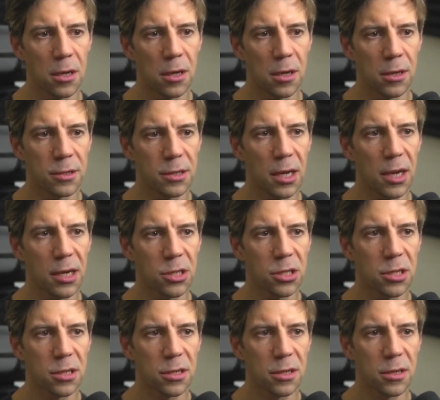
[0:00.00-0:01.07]

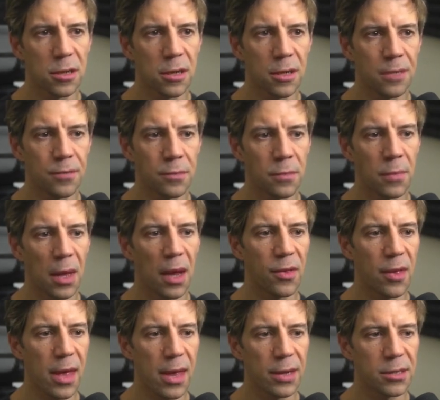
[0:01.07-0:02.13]
selection and
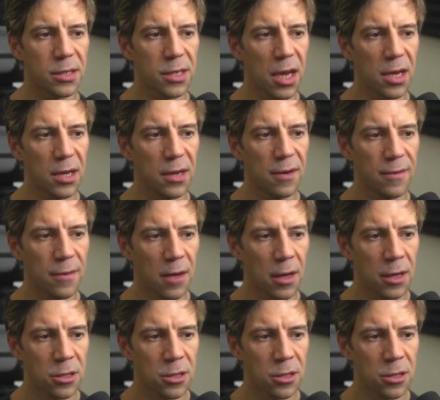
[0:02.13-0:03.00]
then save.